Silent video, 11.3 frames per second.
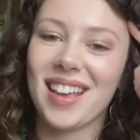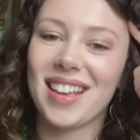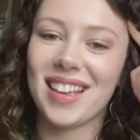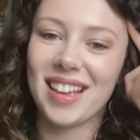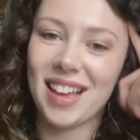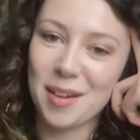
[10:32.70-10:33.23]
it
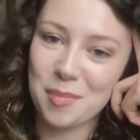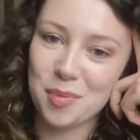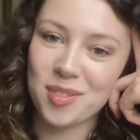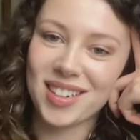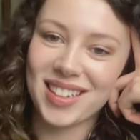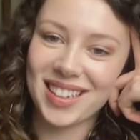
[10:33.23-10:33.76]
can get
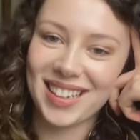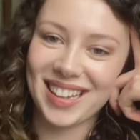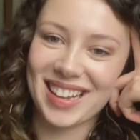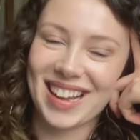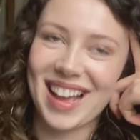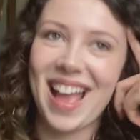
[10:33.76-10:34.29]
pretty
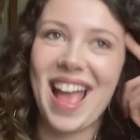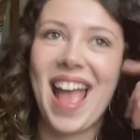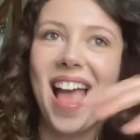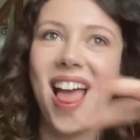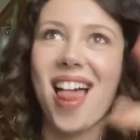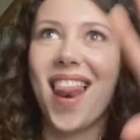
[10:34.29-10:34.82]

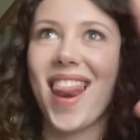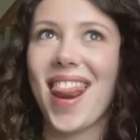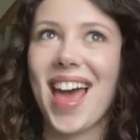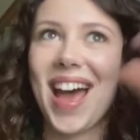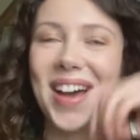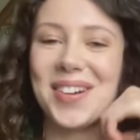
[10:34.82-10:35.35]

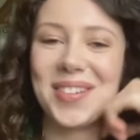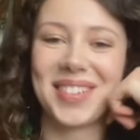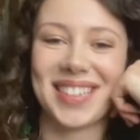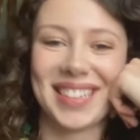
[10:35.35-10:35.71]
loud,